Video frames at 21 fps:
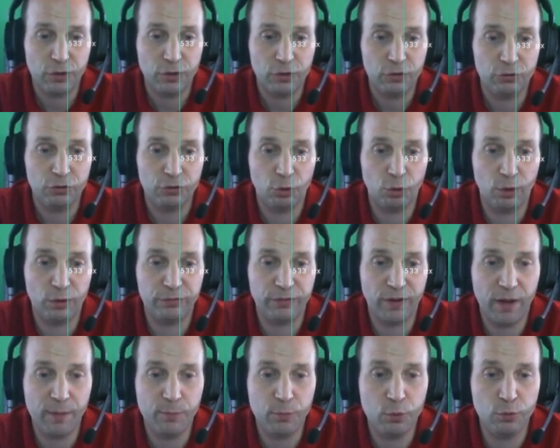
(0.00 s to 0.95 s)
So if
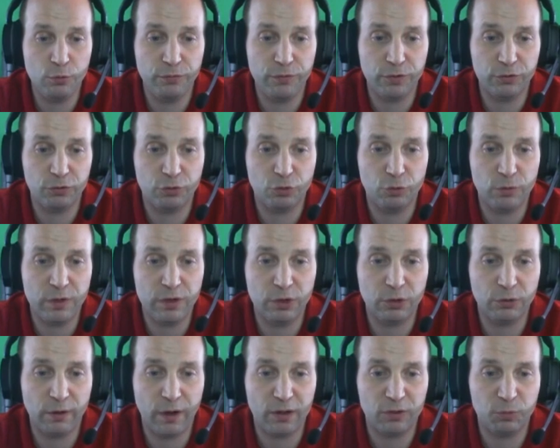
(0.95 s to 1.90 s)
I move this green
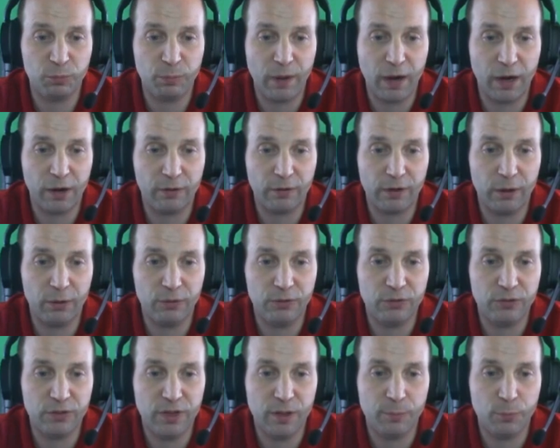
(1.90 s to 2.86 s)
grass background,
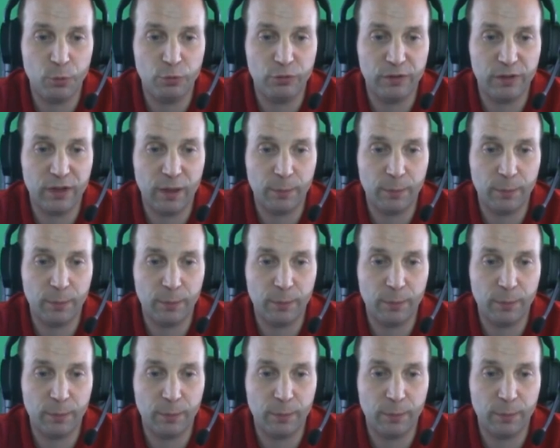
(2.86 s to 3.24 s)
see I'm moving it up